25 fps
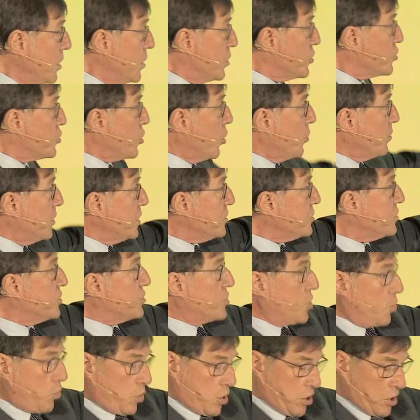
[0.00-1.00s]
So this is
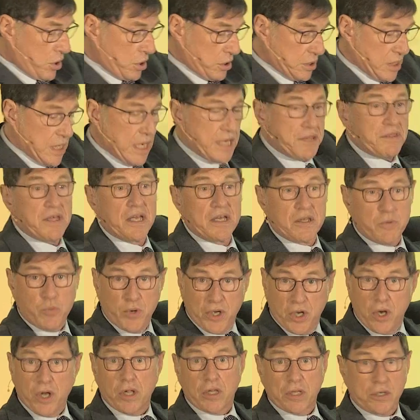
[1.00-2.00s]
the world, I think
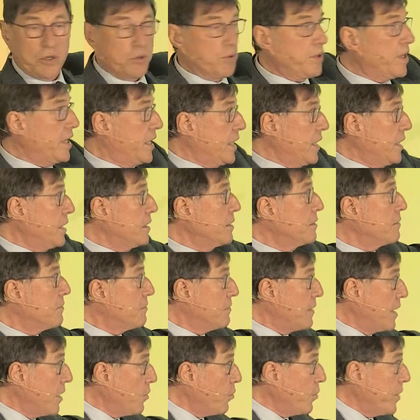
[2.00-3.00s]
we all agree,
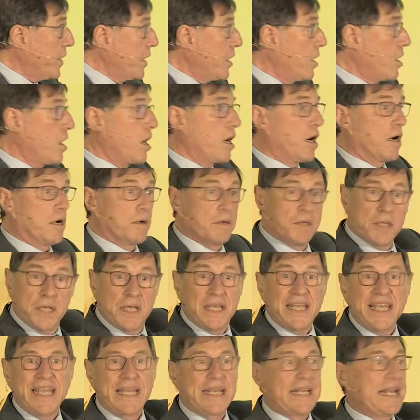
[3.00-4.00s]
that we are
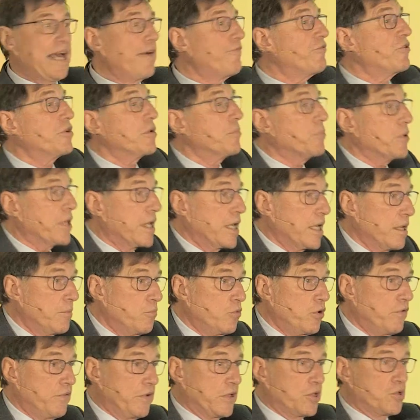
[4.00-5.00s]
inevitably
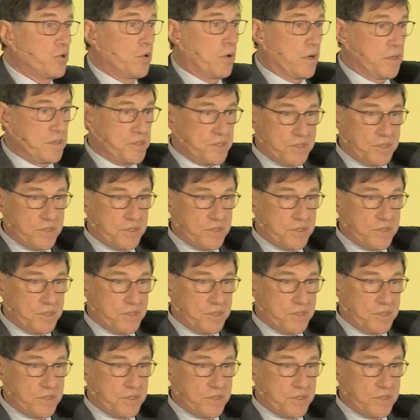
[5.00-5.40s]
moving towards,